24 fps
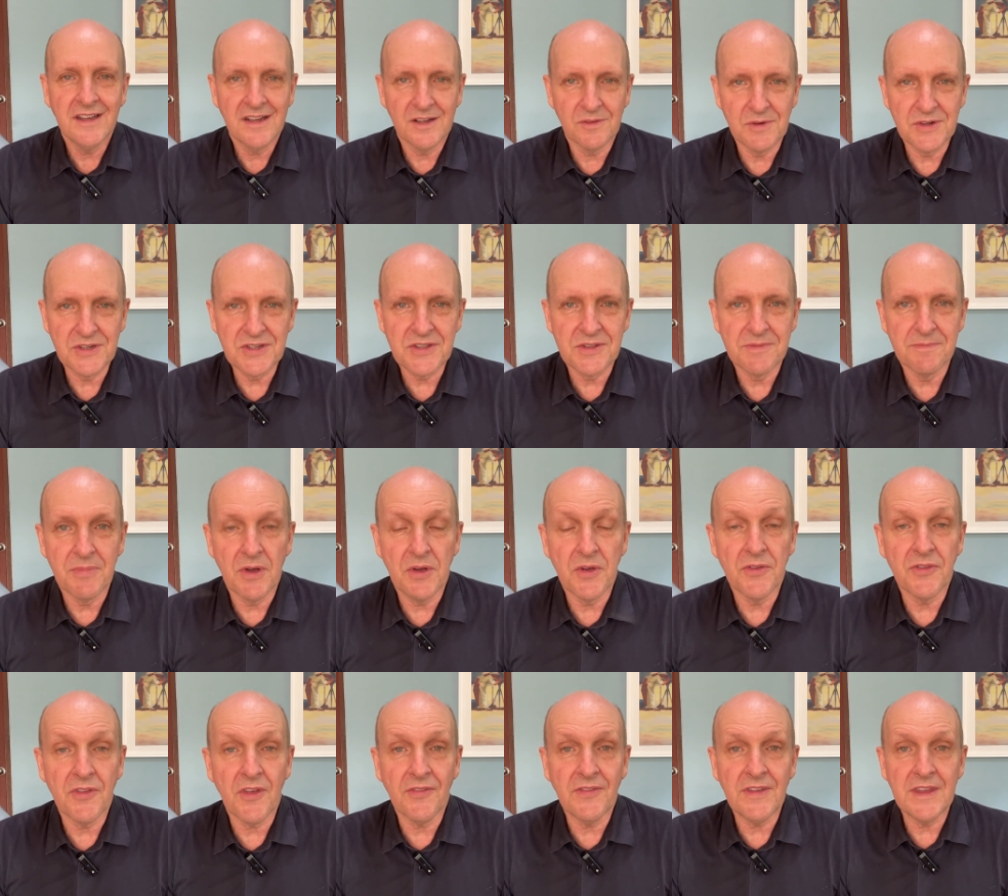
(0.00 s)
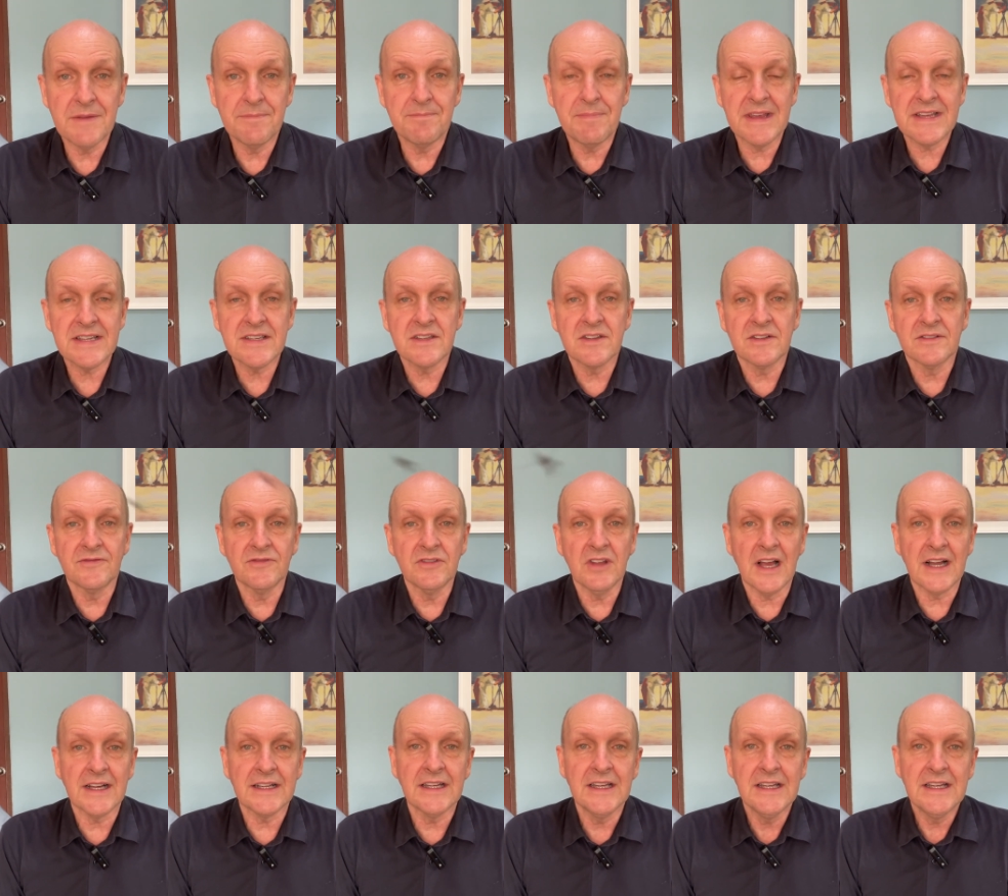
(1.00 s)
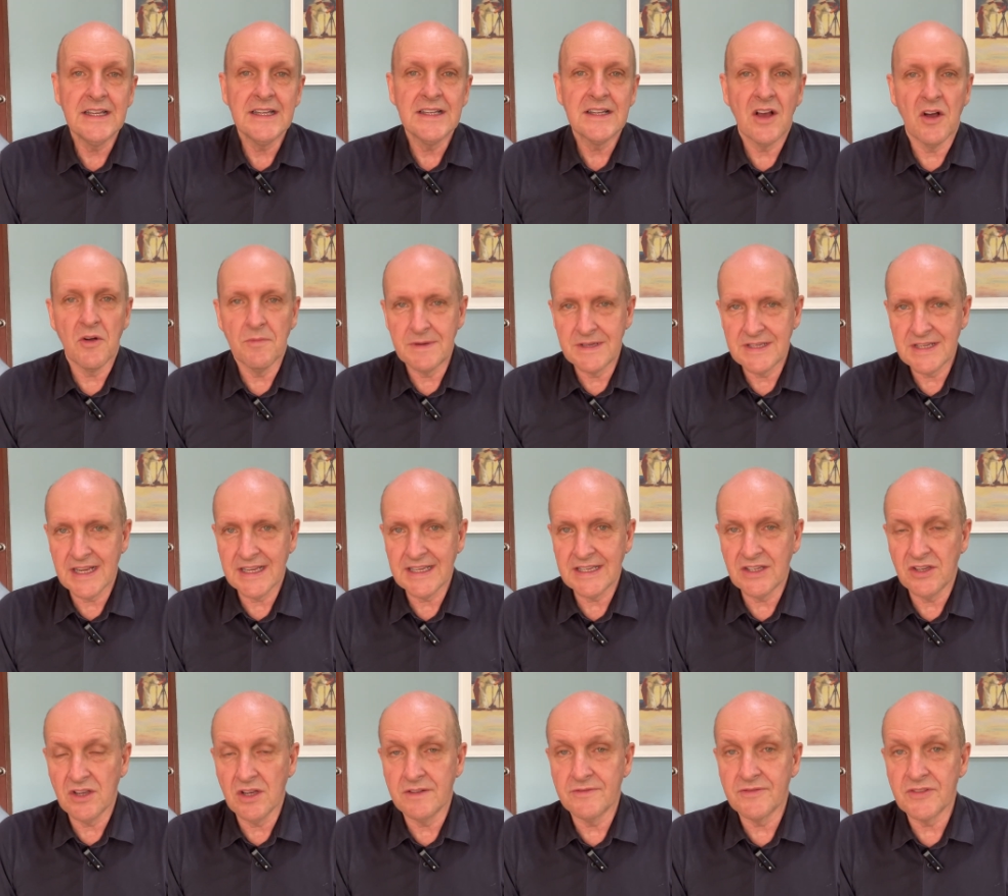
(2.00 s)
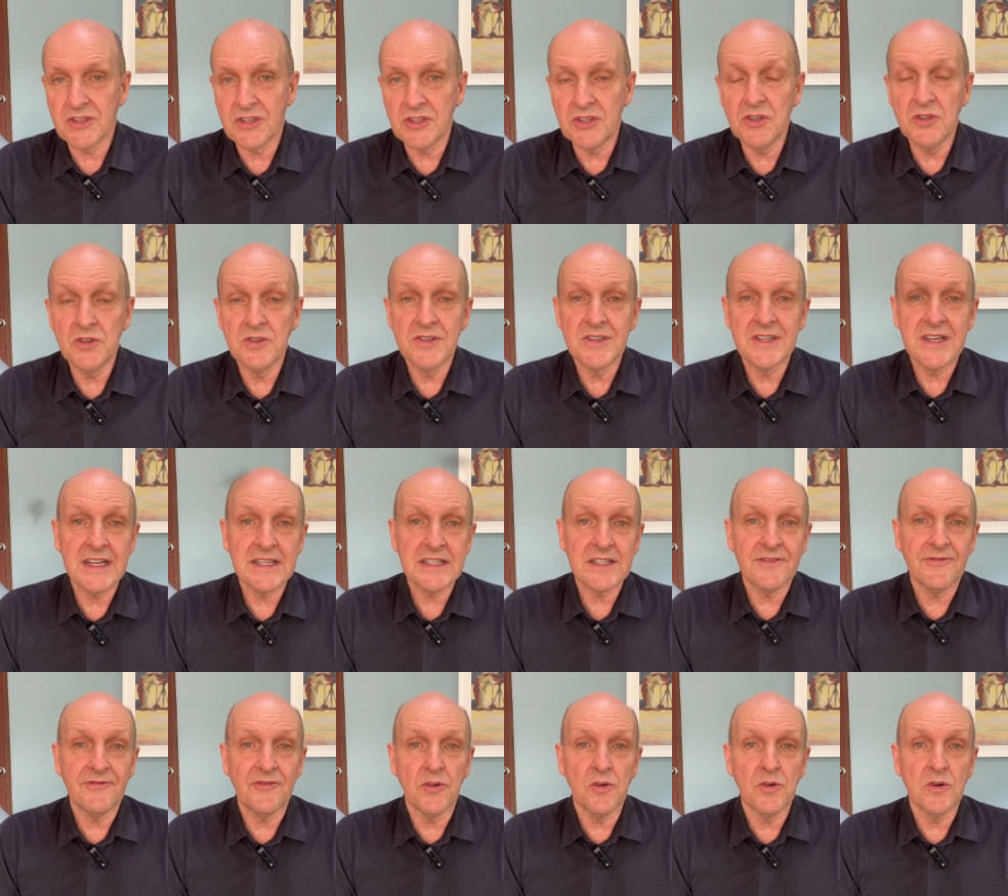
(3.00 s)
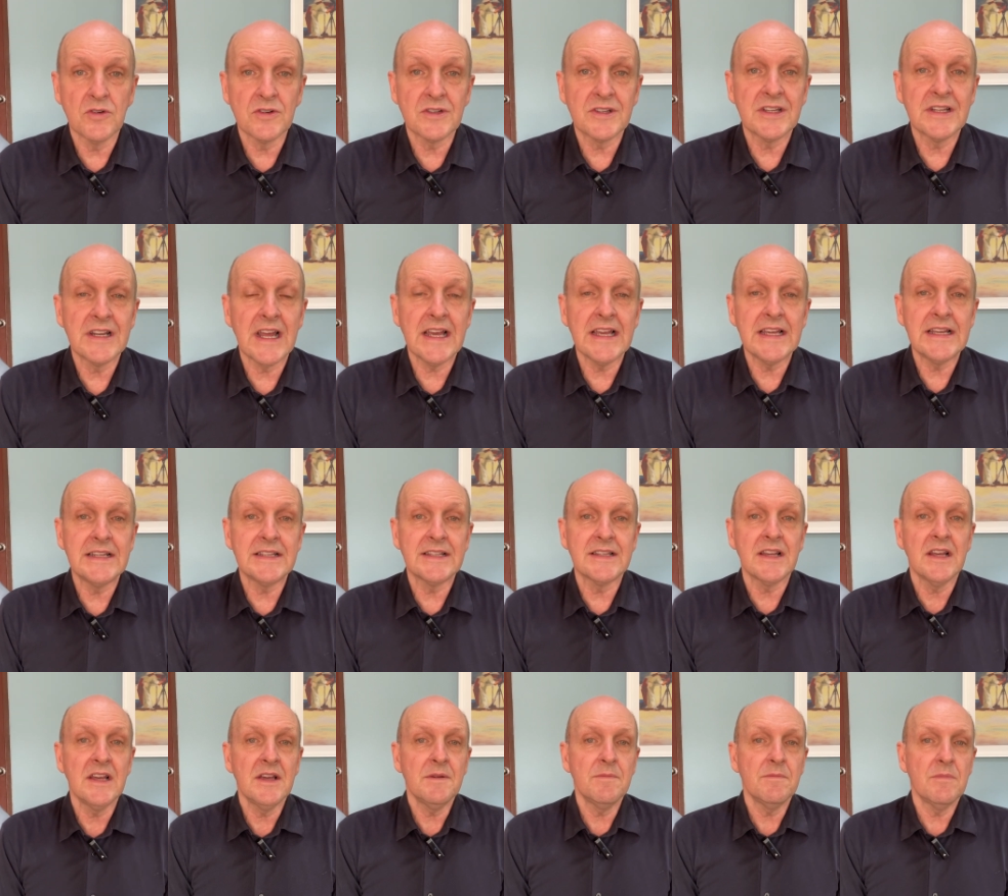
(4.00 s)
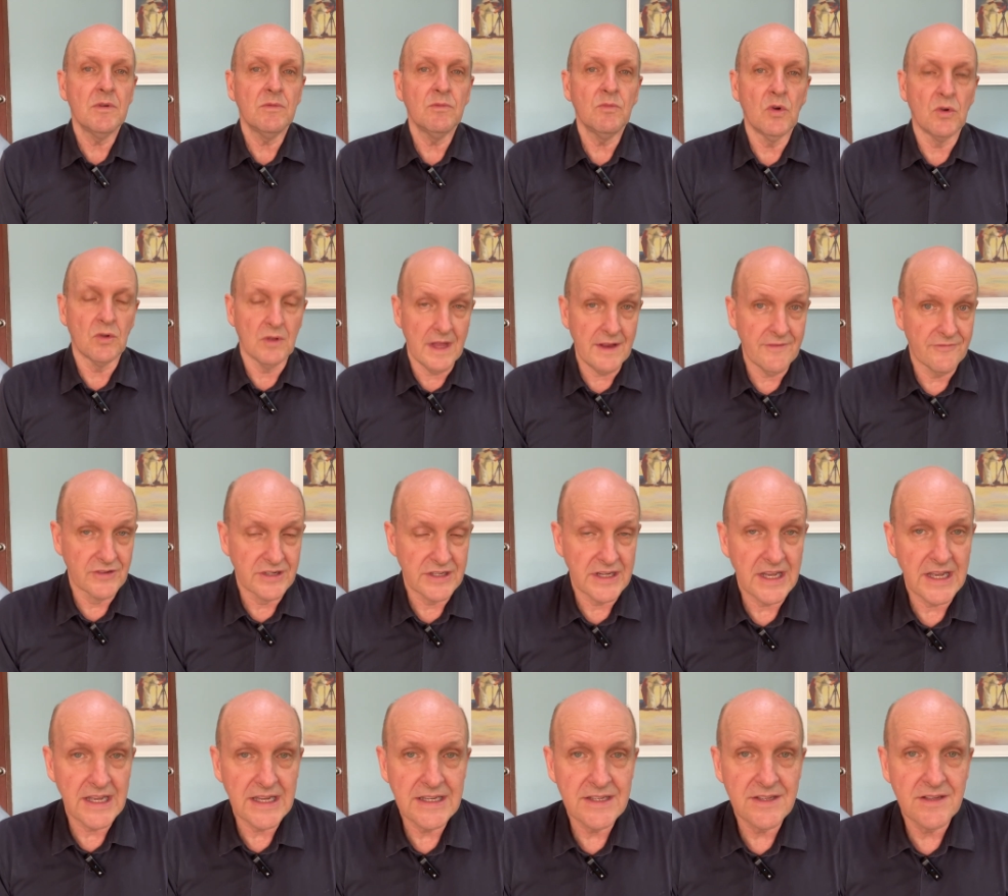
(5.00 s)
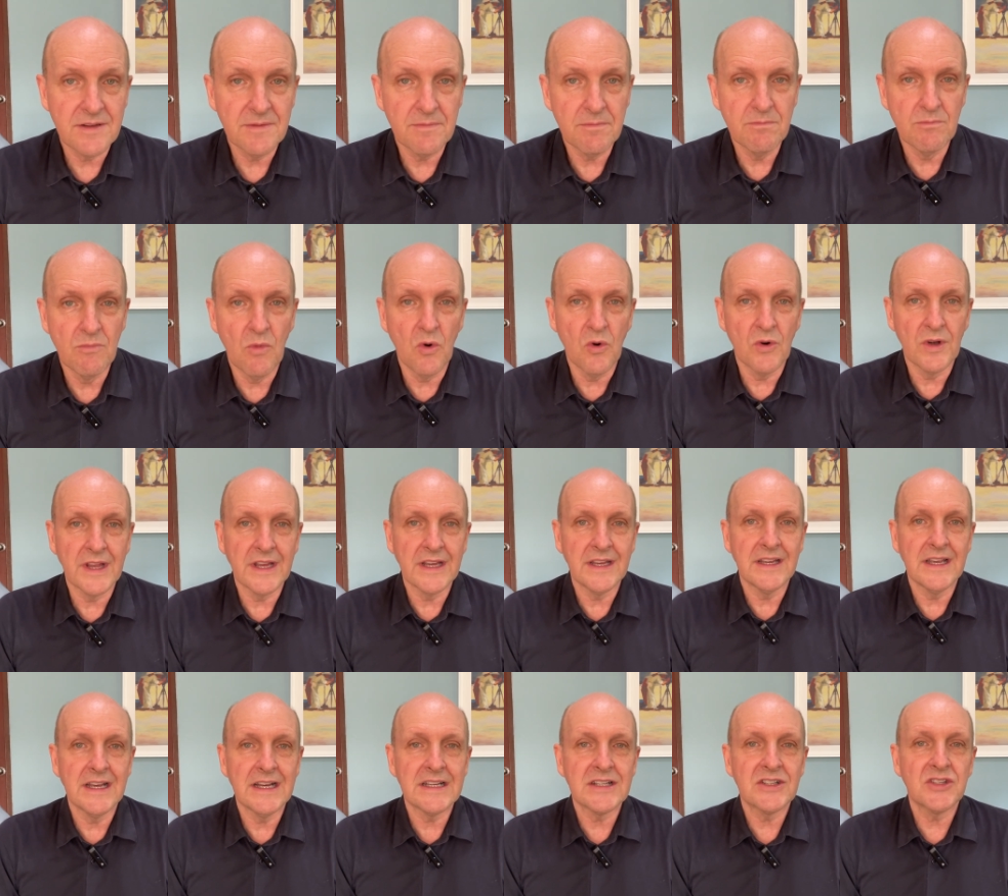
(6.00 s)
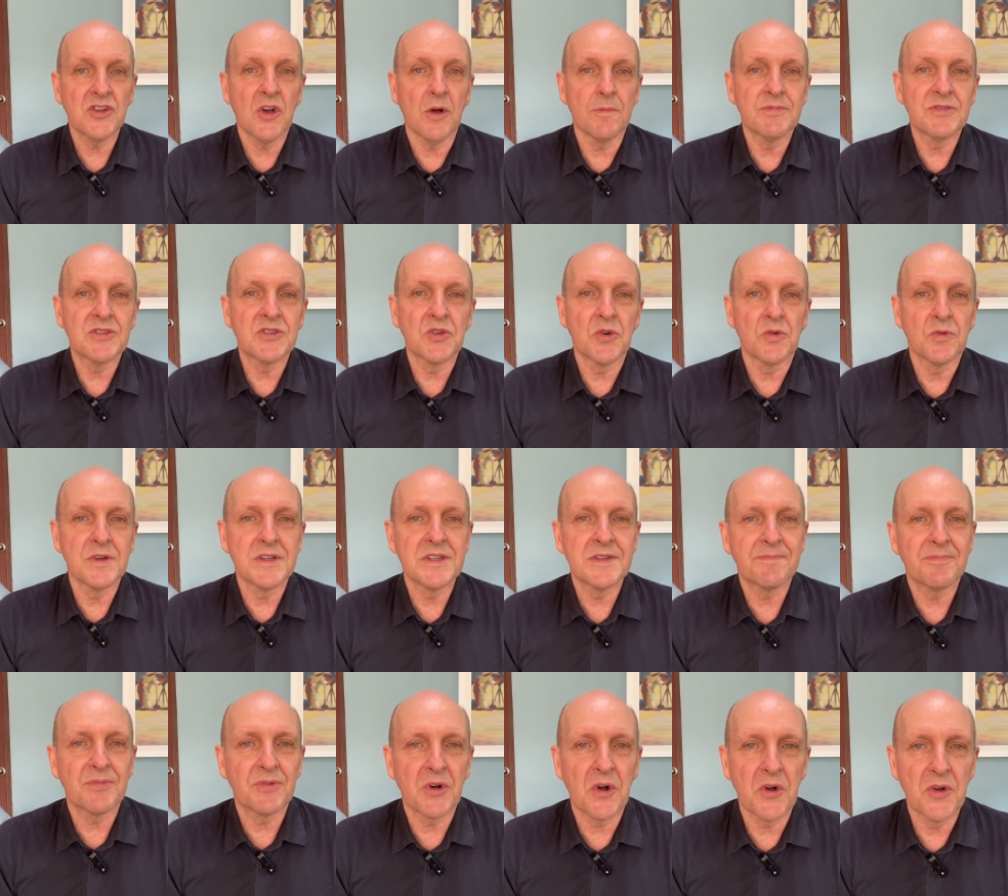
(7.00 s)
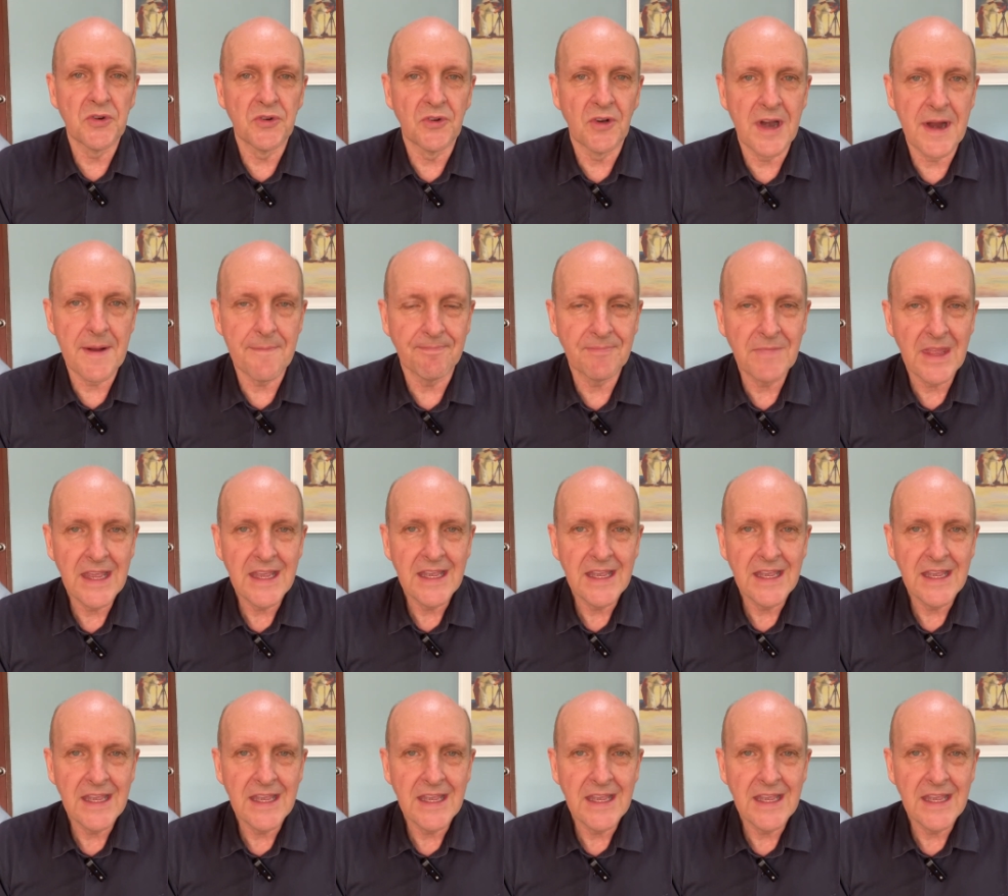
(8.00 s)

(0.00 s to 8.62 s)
I wish them both the best of luck. I'll be taking over the news desk for today's well, every day's morning uh, top stories program.